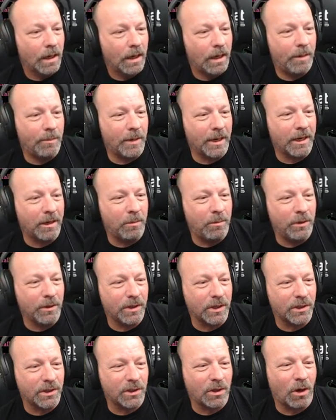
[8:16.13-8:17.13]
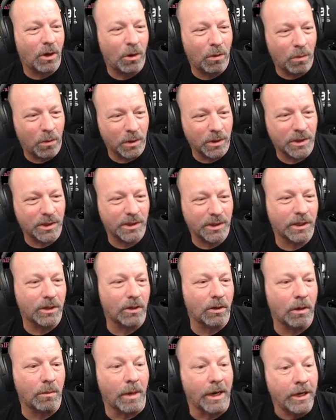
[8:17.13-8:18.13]
am I going to put the Star Wars
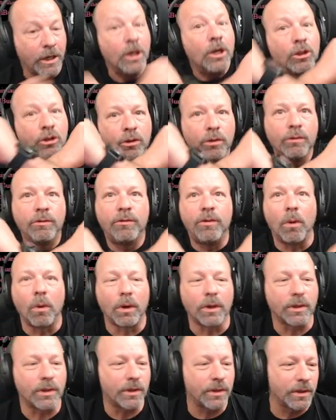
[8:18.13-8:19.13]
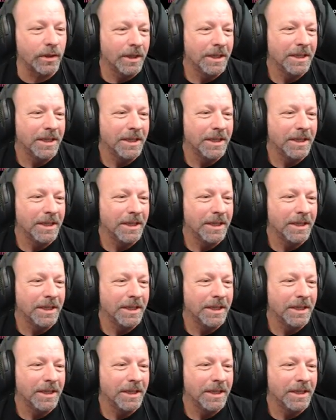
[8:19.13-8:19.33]
sticker on my True Force?